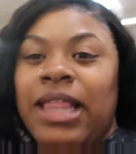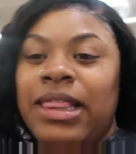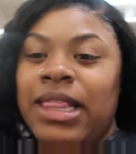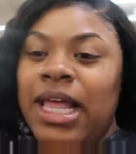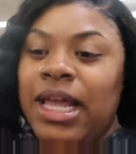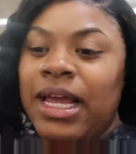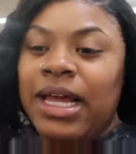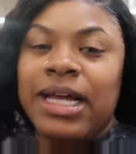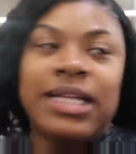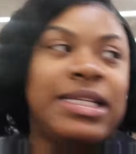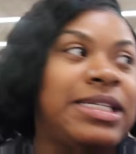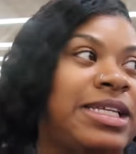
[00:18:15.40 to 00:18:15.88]
I
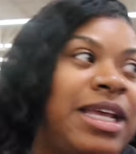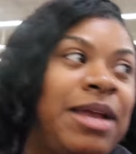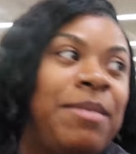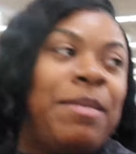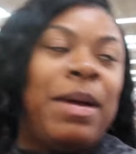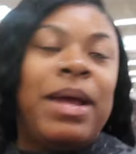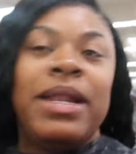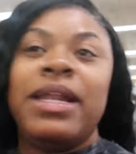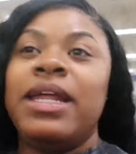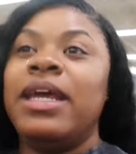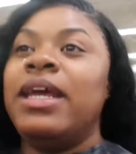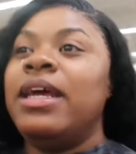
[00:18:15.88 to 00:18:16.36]
think I seen
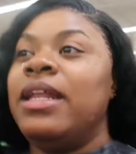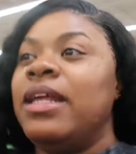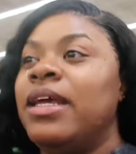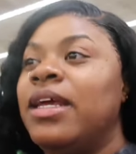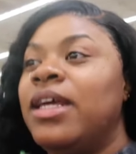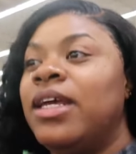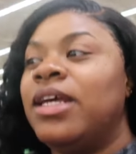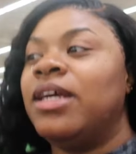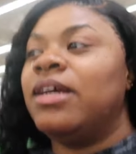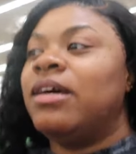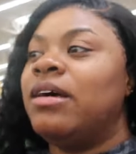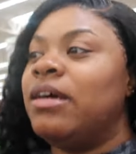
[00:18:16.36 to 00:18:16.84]
my dad
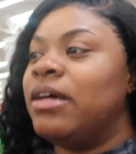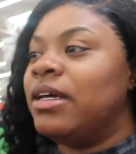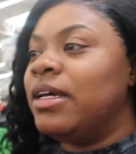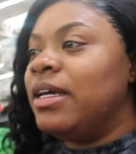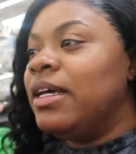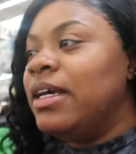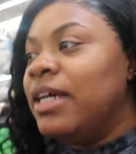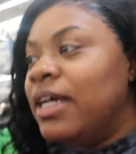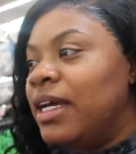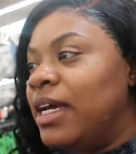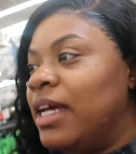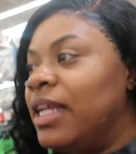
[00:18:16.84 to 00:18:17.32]
in here.
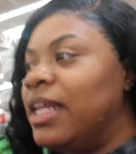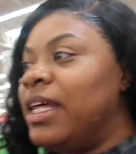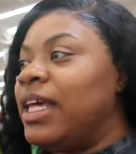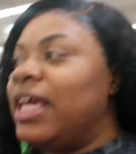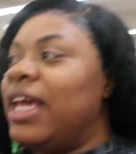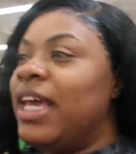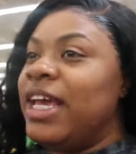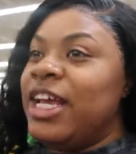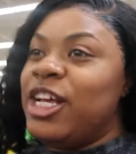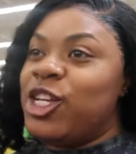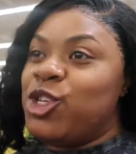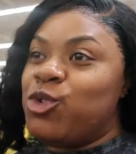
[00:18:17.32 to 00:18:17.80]
And the
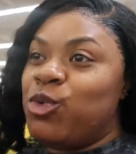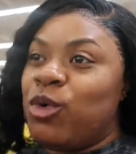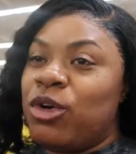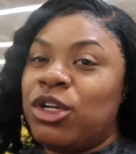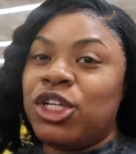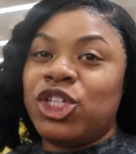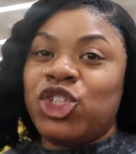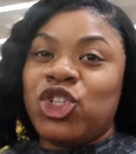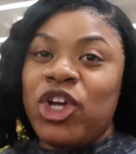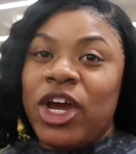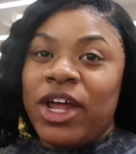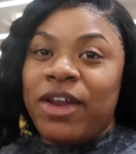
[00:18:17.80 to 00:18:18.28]
kids
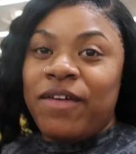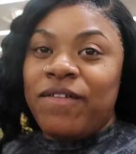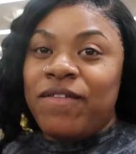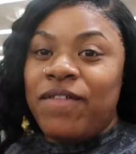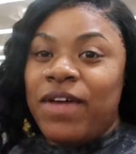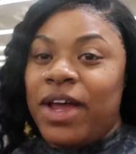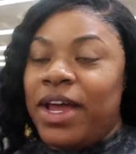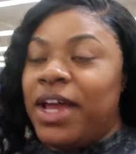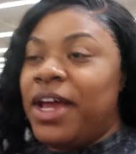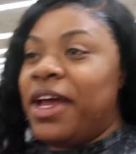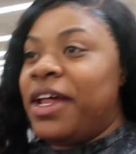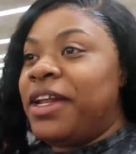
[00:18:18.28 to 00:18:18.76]
want to try to
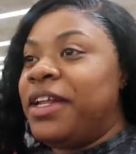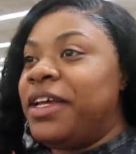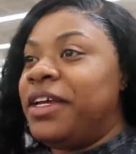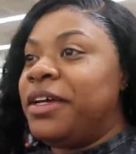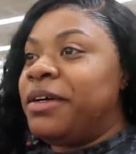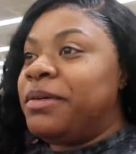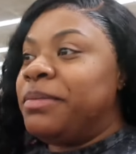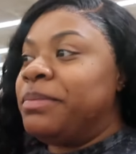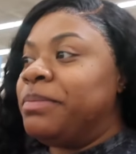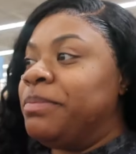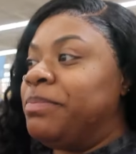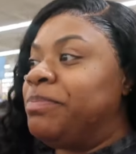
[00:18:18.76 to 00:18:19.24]
find
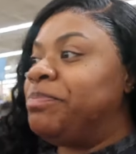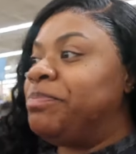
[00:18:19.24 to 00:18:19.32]
him.